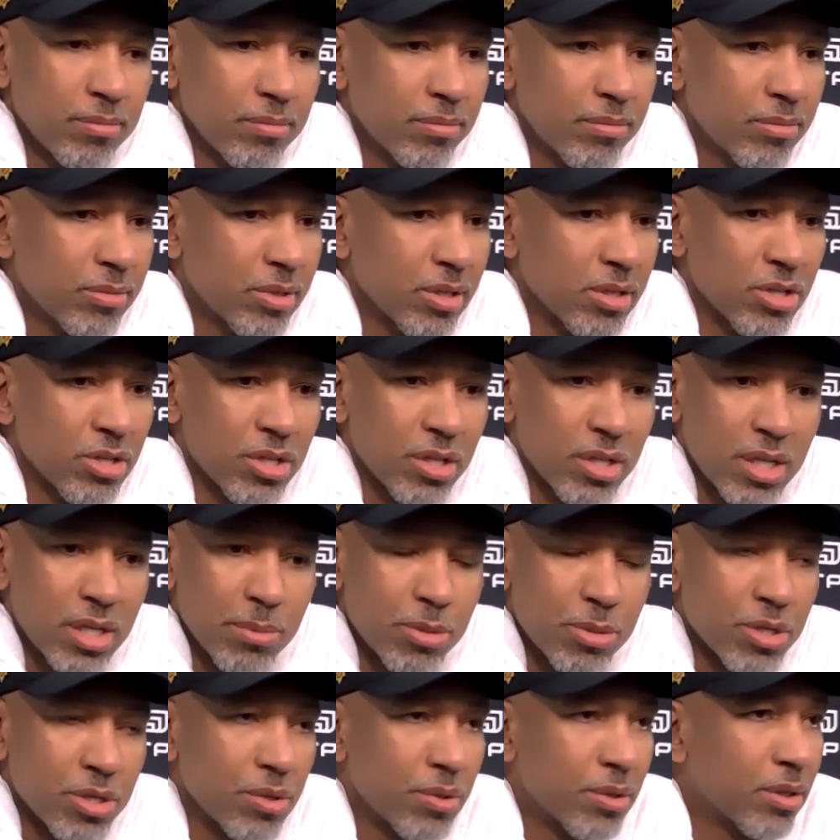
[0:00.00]
just keep
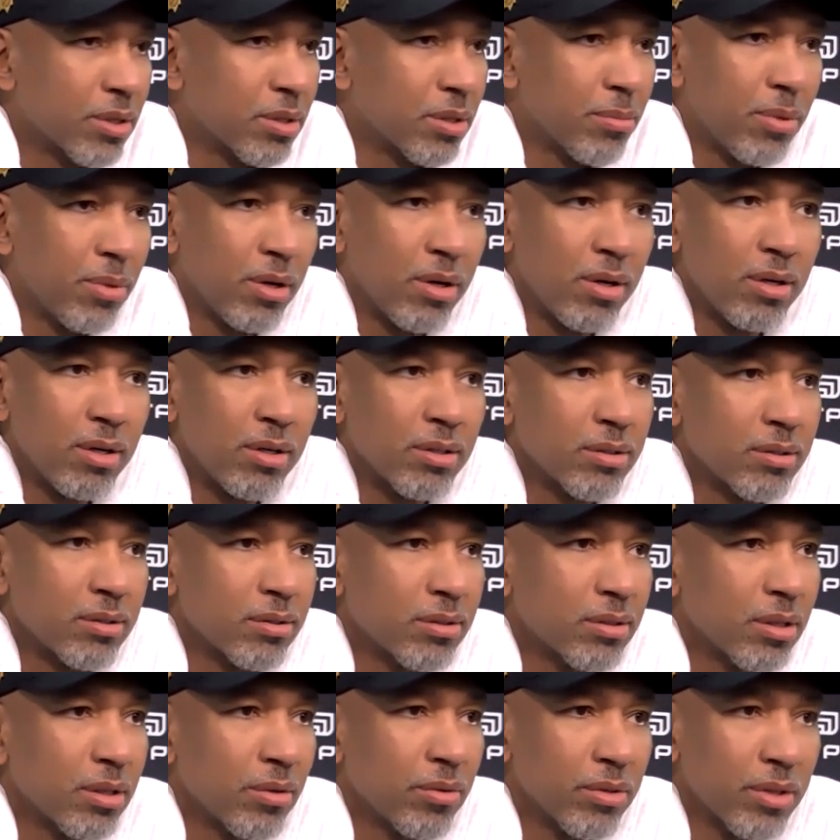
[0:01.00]
shooting the ball.
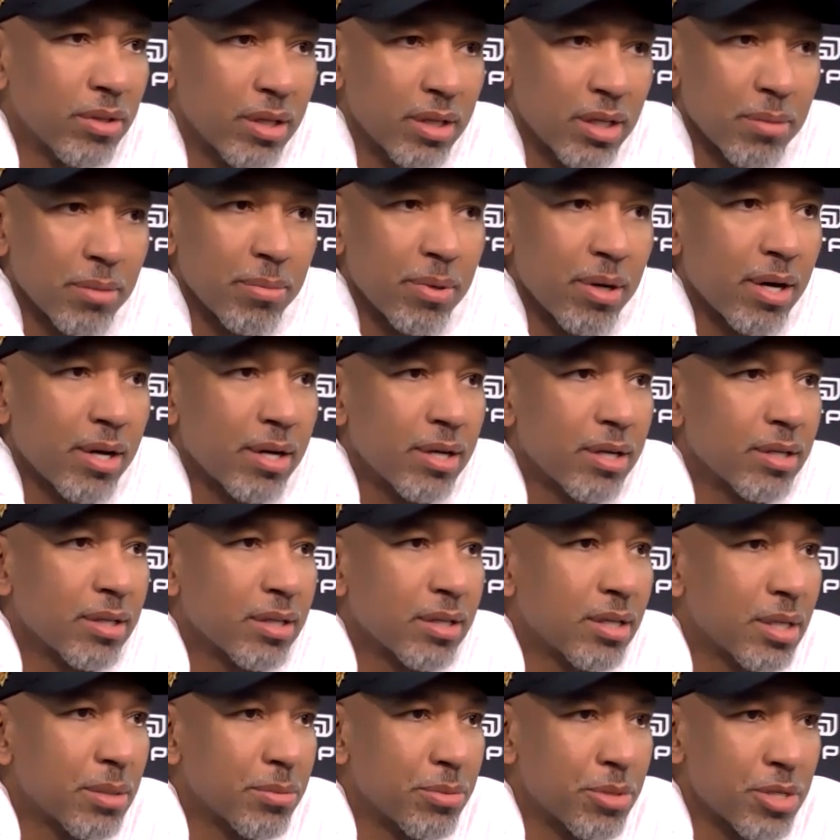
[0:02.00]
Don't think about it.
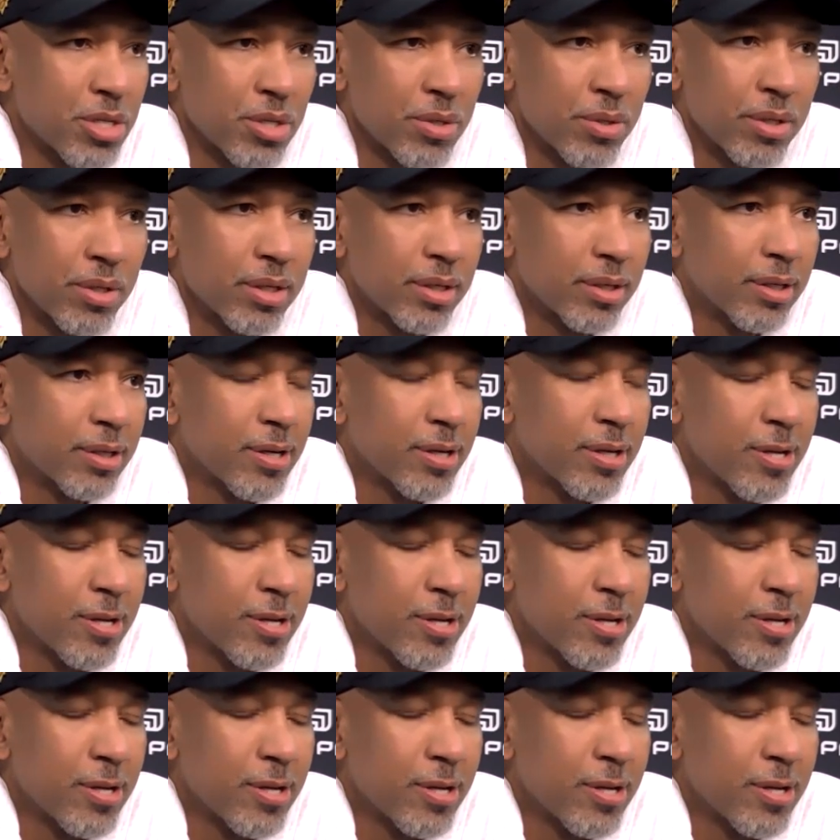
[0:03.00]
Keep shooting.